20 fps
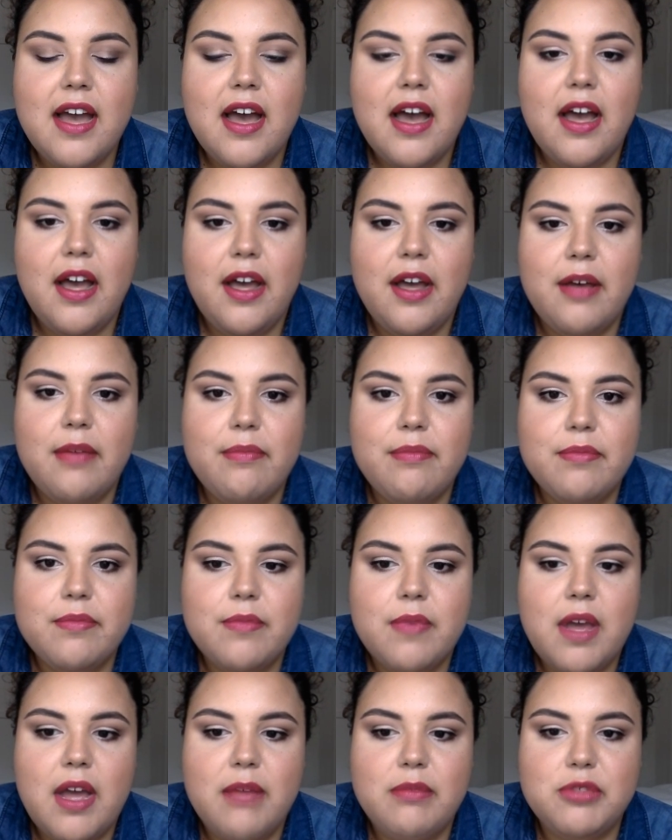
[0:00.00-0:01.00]

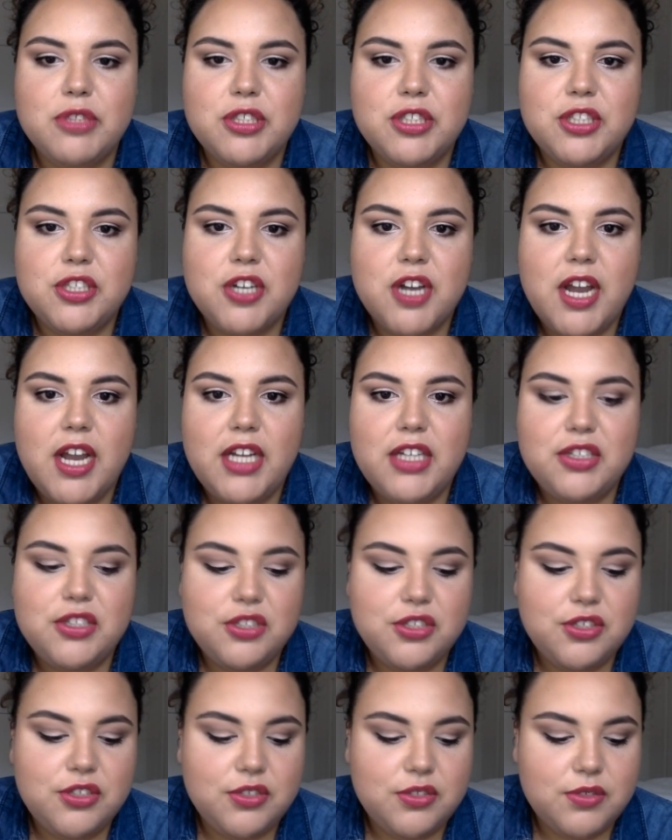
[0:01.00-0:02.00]
I'm just trying
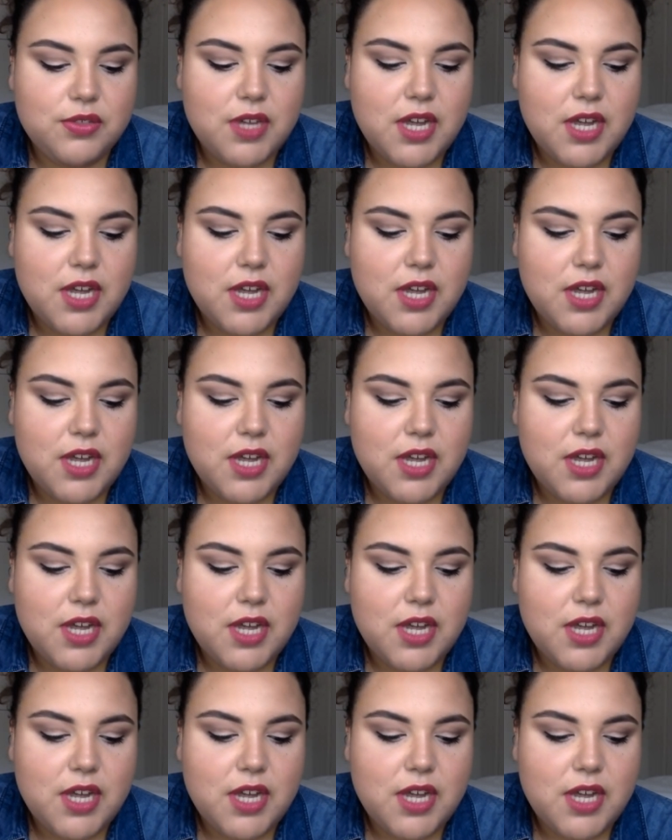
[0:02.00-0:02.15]
to